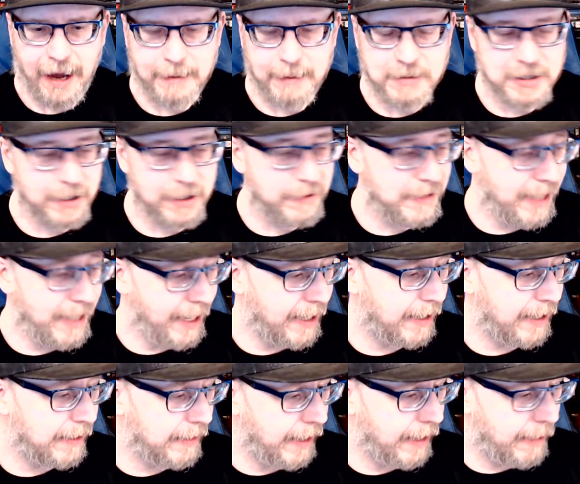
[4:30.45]
So
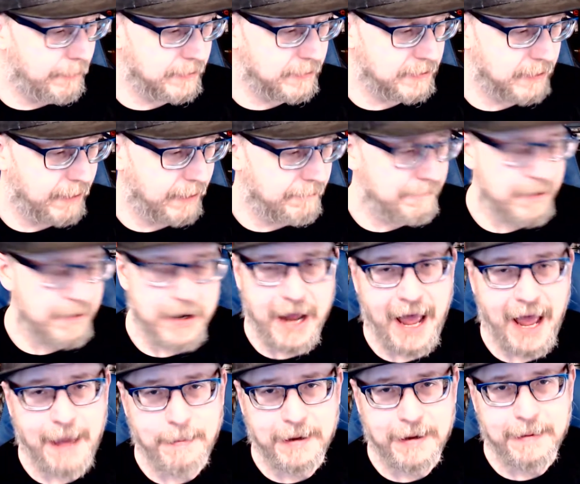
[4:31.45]
yeah, I'm very
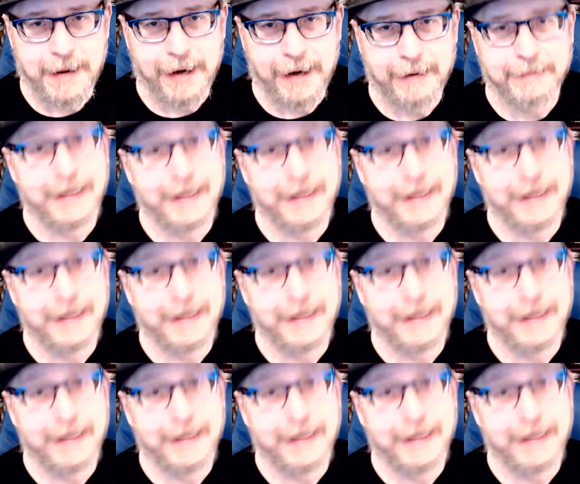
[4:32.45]
happy about it.